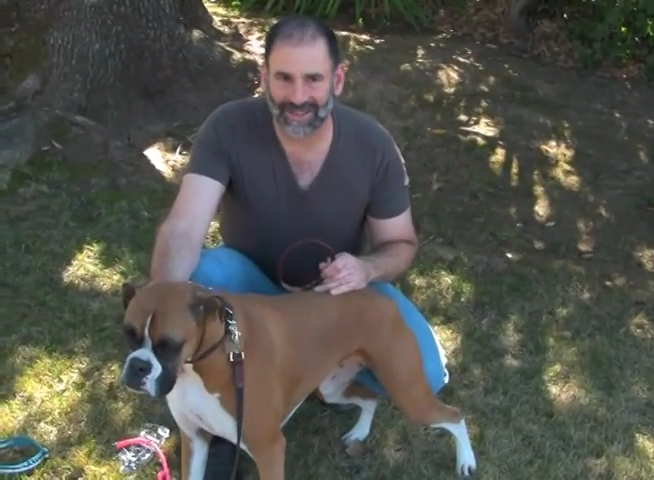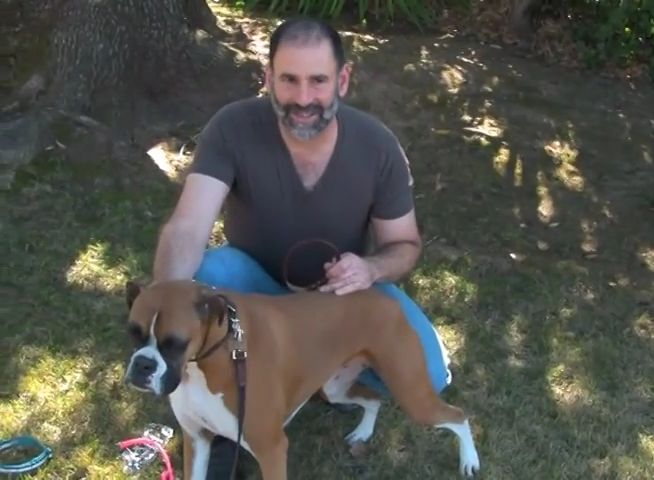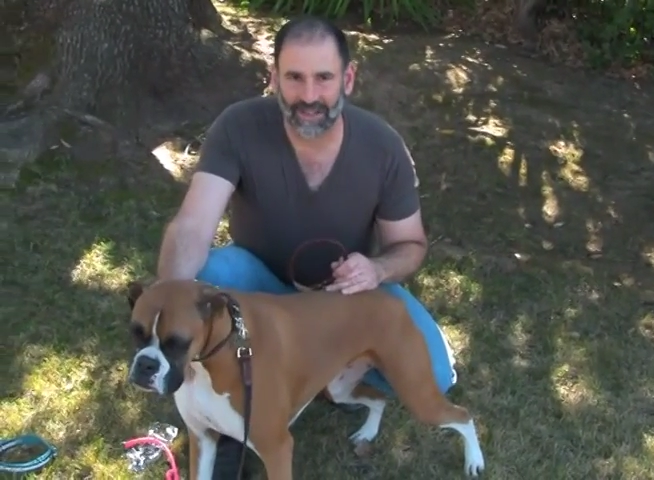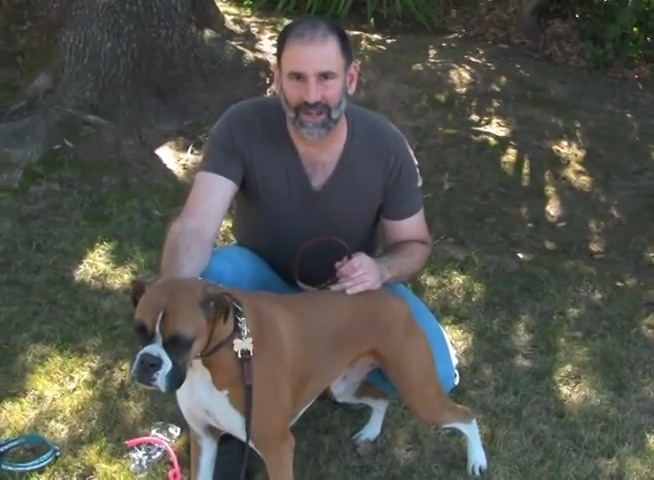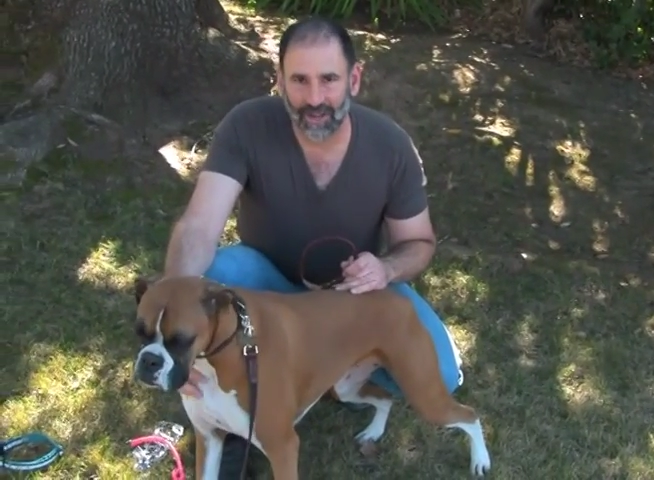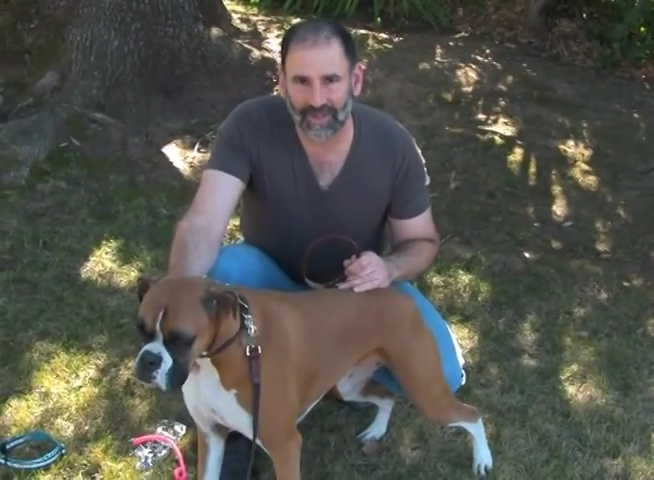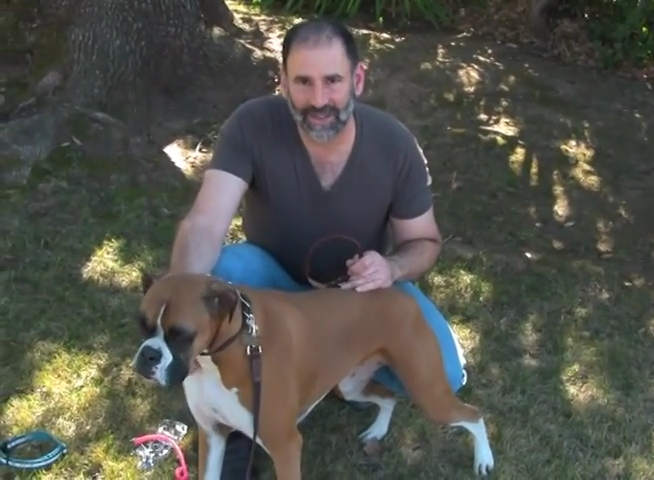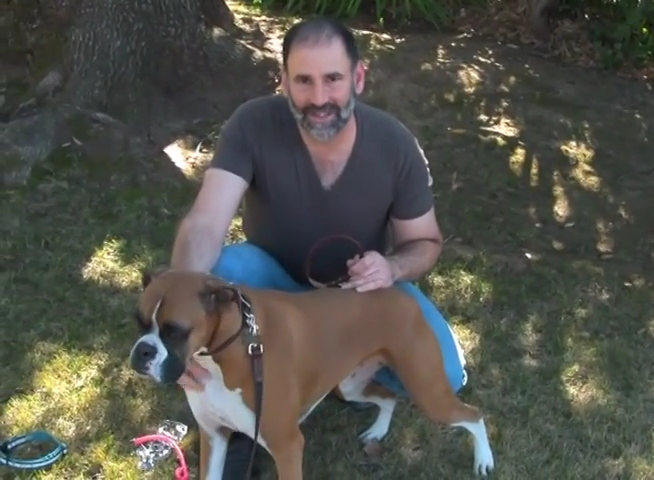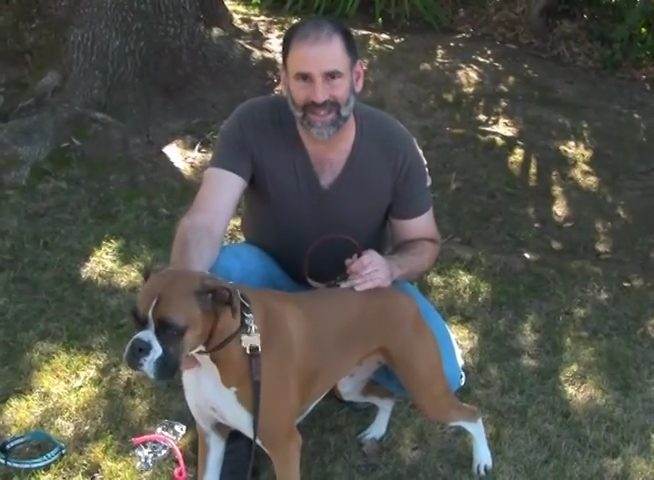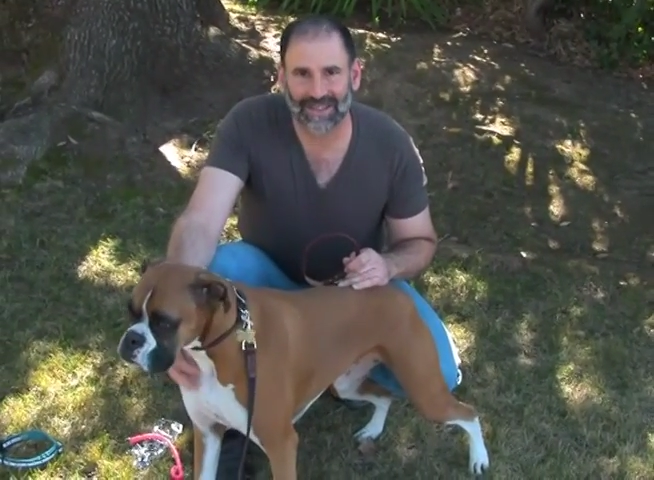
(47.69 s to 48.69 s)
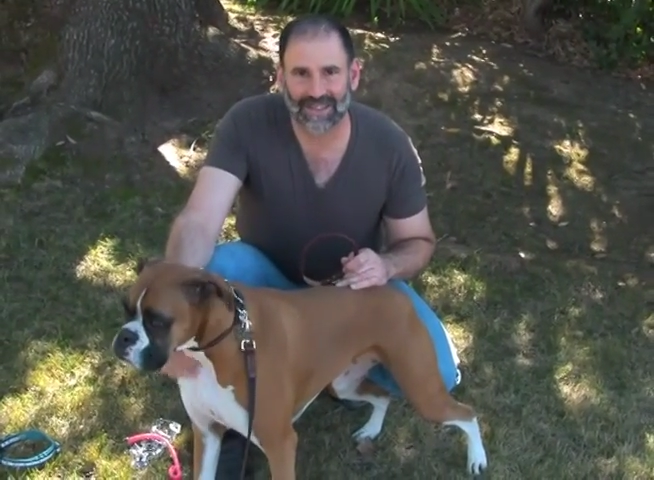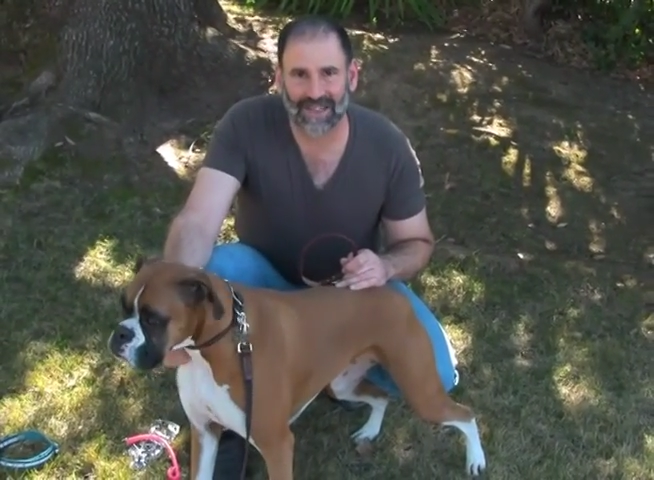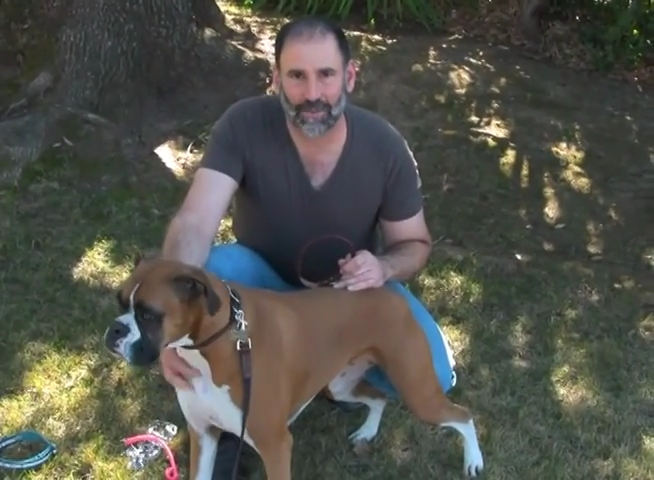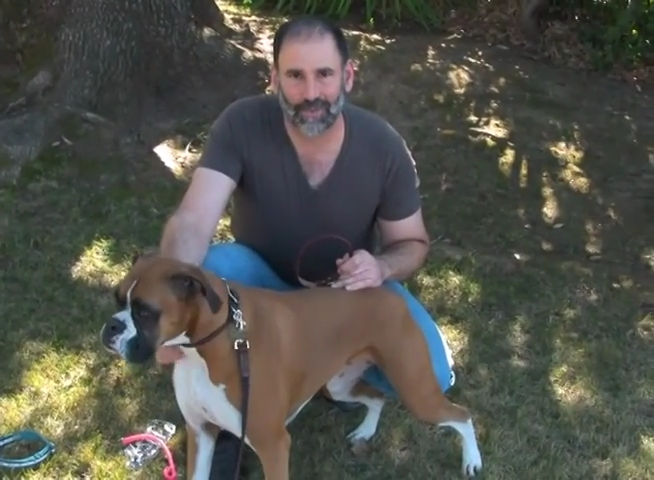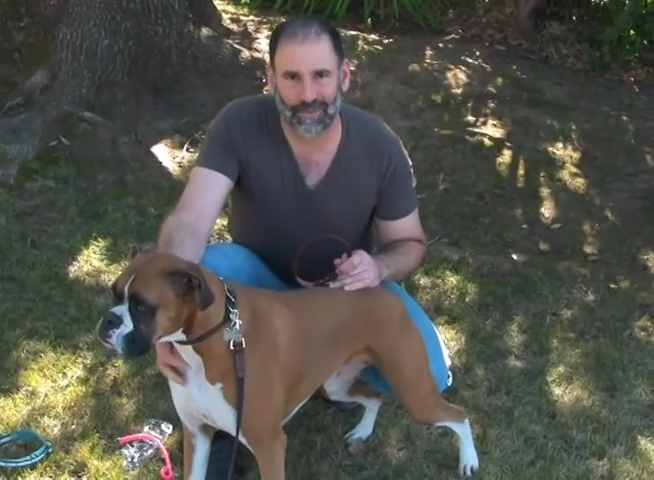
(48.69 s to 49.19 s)
and less often to get the
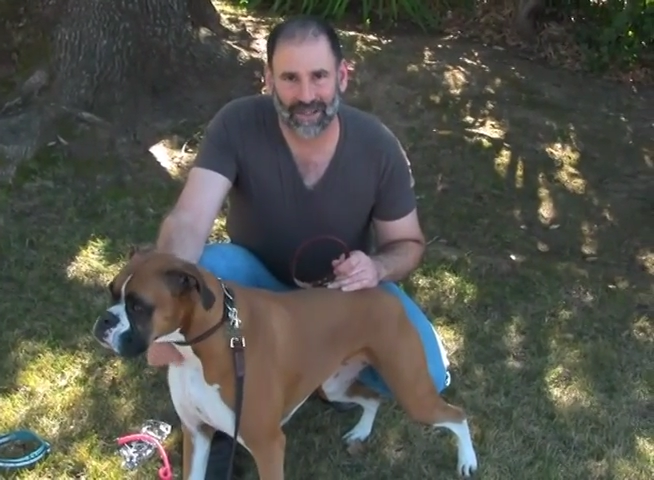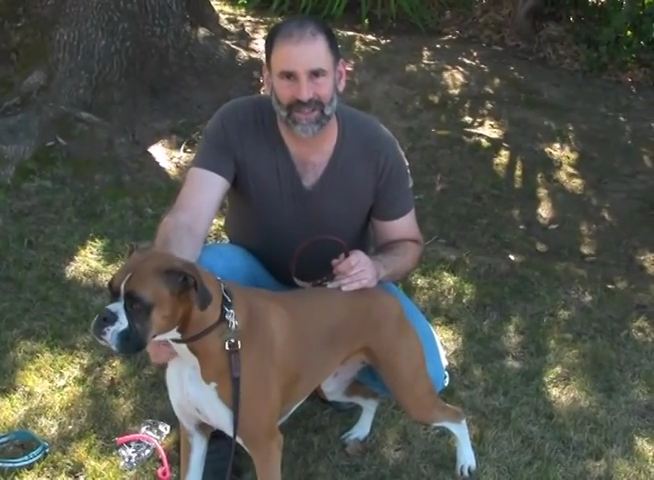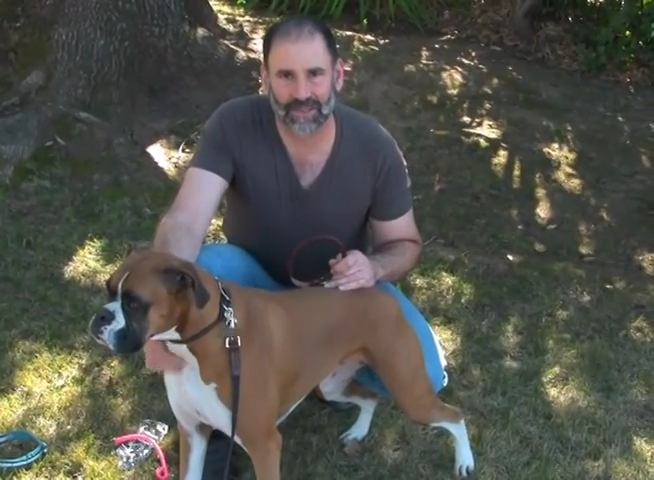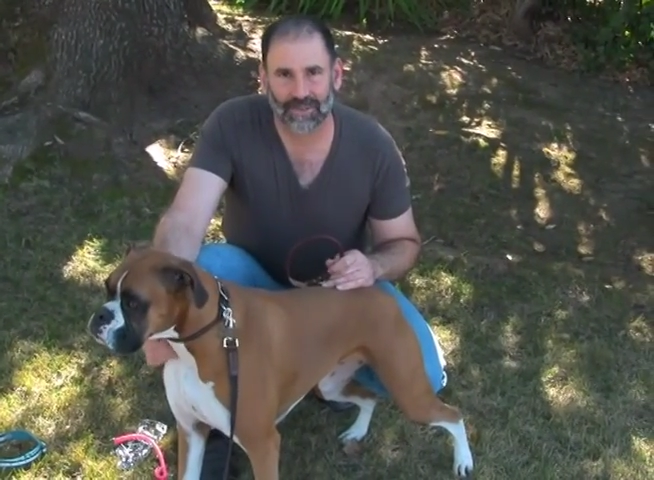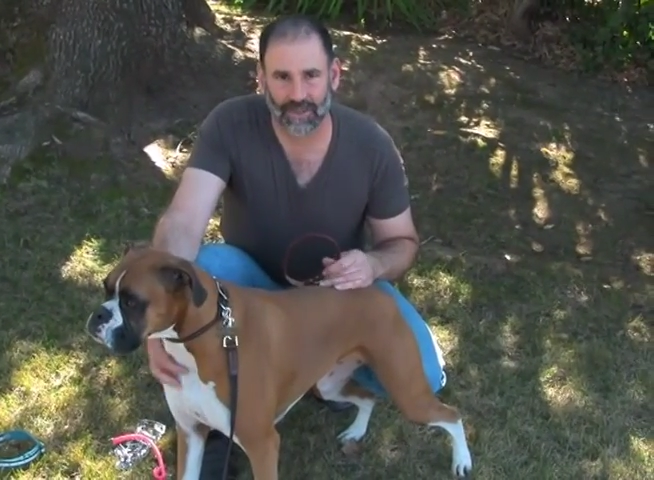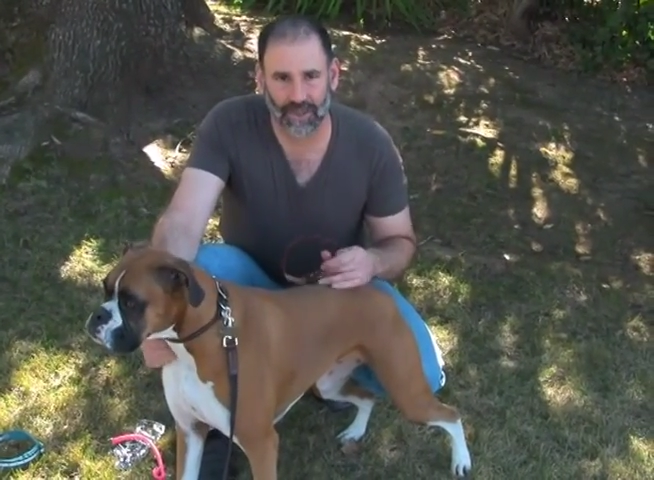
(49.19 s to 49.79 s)
same effect.